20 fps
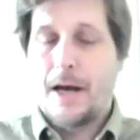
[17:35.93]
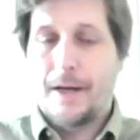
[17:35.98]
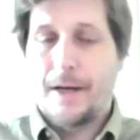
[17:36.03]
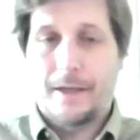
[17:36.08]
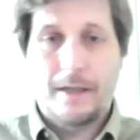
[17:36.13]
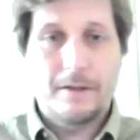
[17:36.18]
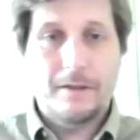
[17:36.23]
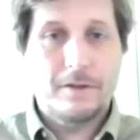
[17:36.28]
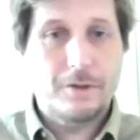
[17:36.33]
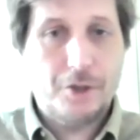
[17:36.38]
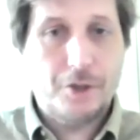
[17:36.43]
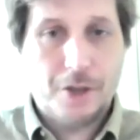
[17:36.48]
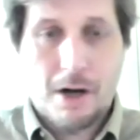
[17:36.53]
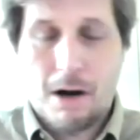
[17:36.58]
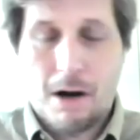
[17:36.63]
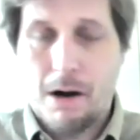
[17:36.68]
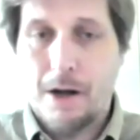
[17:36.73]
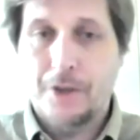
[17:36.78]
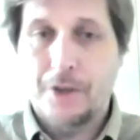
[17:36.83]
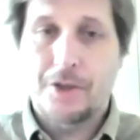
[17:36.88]
He's in
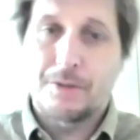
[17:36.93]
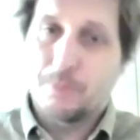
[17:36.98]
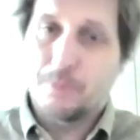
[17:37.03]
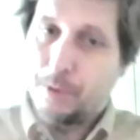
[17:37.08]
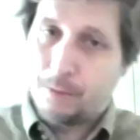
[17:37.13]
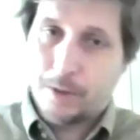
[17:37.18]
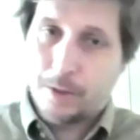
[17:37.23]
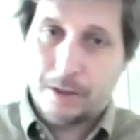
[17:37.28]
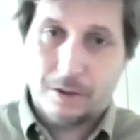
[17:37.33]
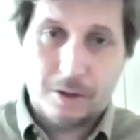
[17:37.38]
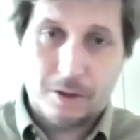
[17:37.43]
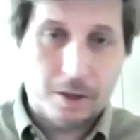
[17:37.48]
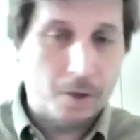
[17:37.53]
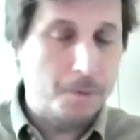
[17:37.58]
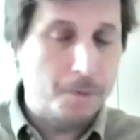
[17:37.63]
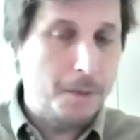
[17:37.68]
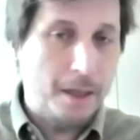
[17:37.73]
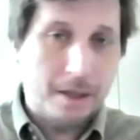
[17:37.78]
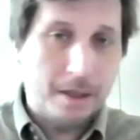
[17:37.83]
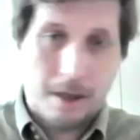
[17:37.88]
charge. We would
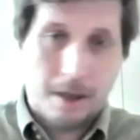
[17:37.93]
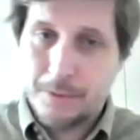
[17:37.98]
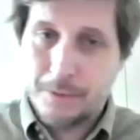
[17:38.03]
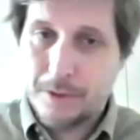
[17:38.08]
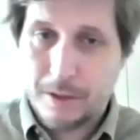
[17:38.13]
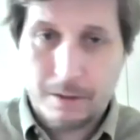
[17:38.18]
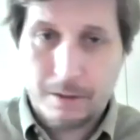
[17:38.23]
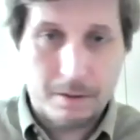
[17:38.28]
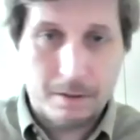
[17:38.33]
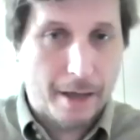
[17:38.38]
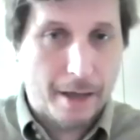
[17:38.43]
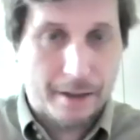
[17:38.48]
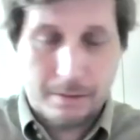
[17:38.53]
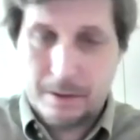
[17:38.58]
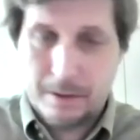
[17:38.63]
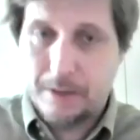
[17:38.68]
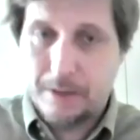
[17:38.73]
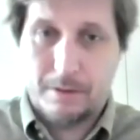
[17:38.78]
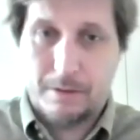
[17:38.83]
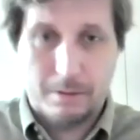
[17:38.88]
assume he comes in,
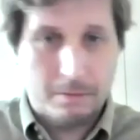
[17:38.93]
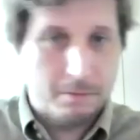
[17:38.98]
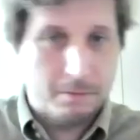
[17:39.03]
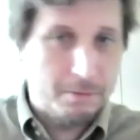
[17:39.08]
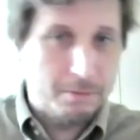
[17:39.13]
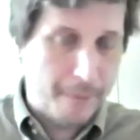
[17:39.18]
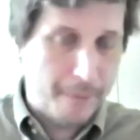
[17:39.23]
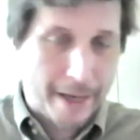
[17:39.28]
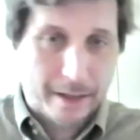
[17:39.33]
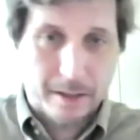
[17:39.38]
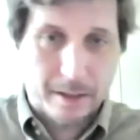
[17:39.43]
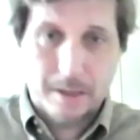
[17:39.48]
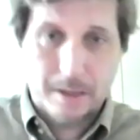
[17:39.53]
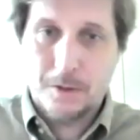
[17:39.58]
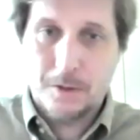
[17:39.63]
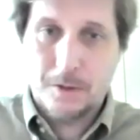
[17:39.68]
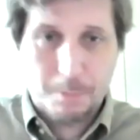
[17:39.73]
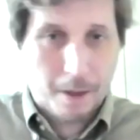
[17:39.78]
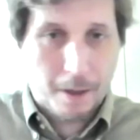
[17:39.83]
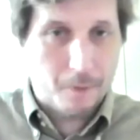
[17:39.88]
the
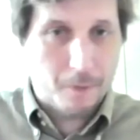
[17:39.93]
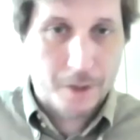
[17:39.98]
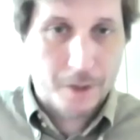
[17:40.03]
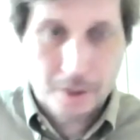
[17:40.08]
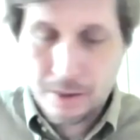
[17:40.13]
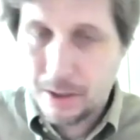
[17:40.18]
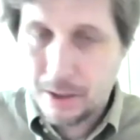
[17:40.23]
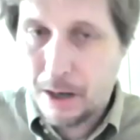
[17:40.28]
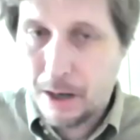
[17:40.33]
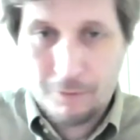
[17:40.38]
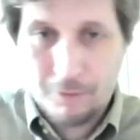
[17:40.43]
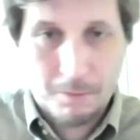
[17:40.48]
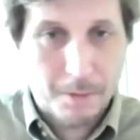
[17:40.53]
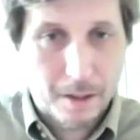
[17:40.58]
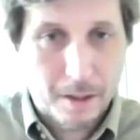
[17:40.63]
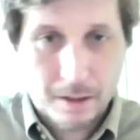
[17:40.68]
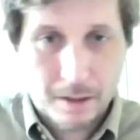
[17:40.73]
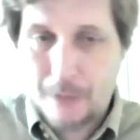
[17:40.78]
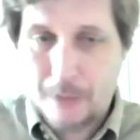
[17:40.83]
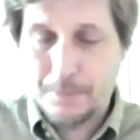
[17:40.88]
mechanisms by which the
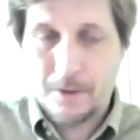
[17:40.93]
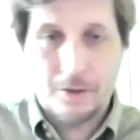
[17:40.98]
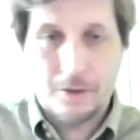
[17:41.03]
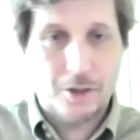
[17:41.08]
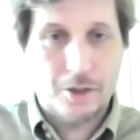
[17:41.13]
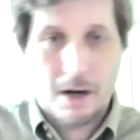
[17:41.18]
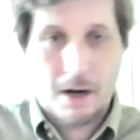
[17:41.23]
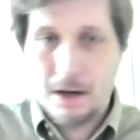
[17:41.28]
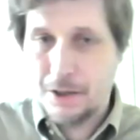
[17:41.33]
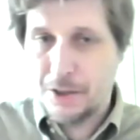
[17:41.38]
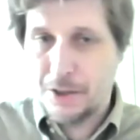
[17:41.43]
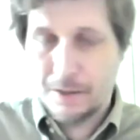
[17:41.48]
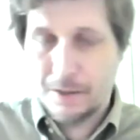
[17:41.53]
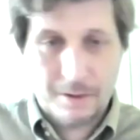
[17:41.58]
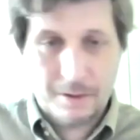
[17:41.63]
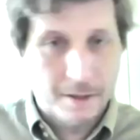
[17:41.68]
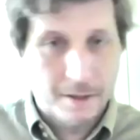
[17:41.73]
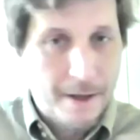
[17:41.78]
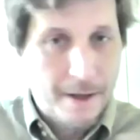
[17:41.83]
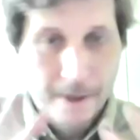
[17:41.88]
governor comes in charge
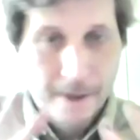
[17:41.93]
is